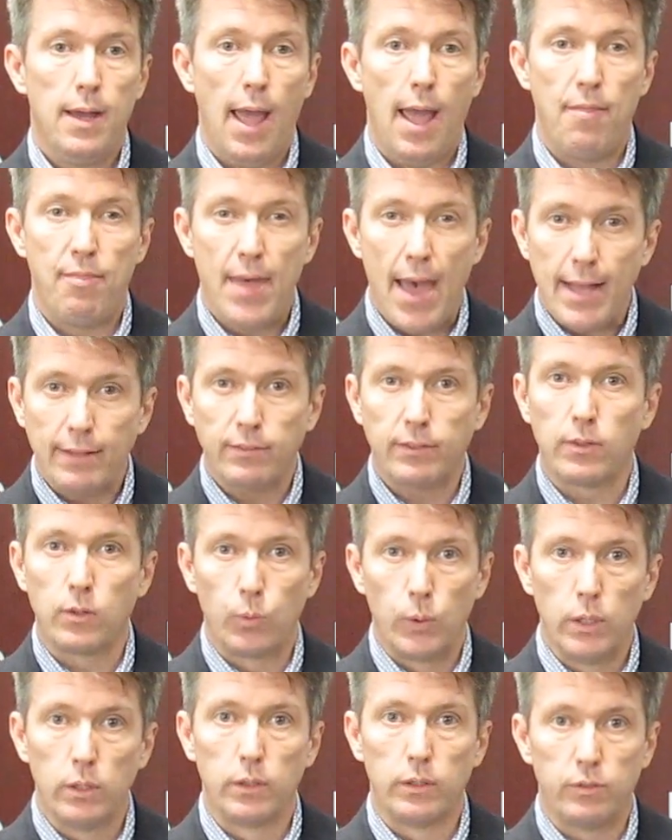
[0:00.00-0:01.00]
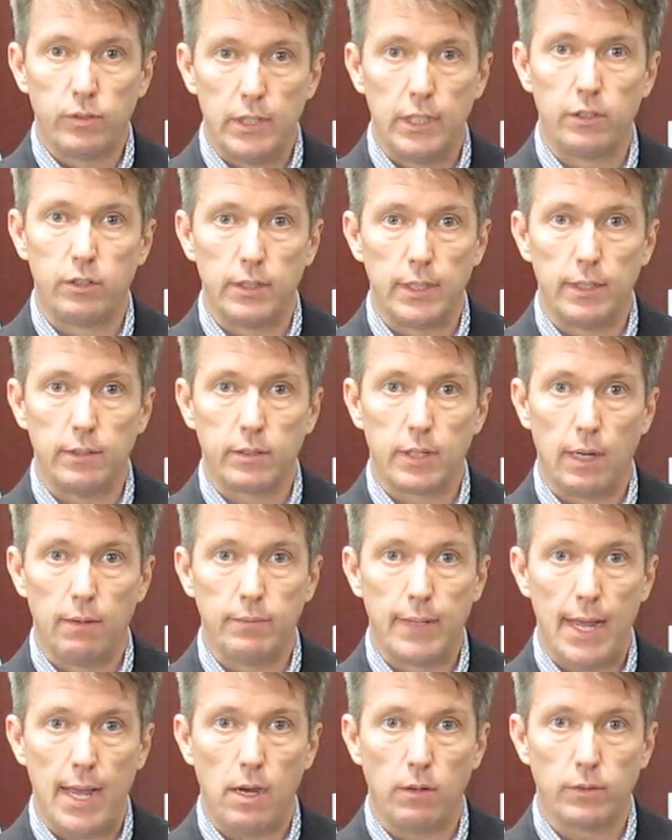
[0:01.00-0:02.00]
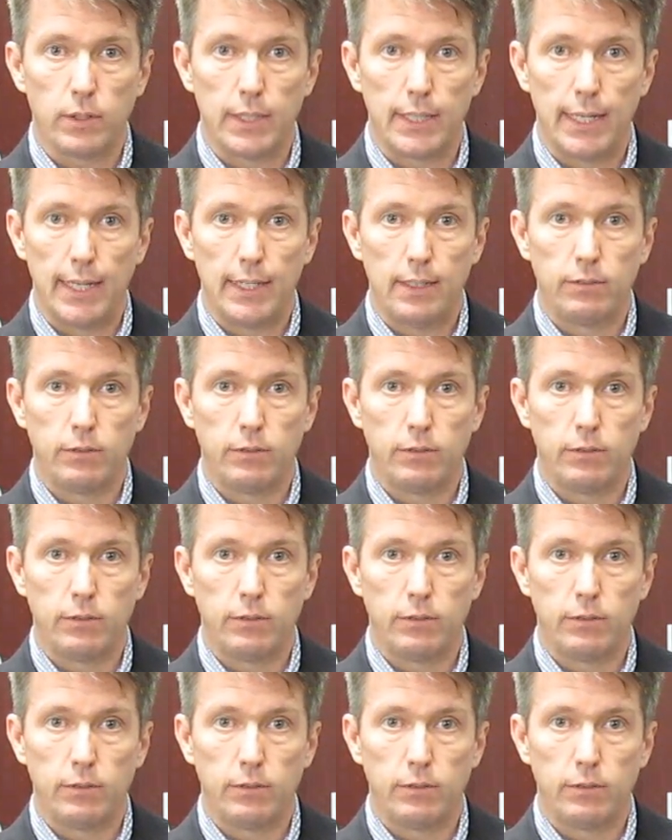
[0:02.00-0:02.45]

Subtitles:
And that's the real decision that has come down today.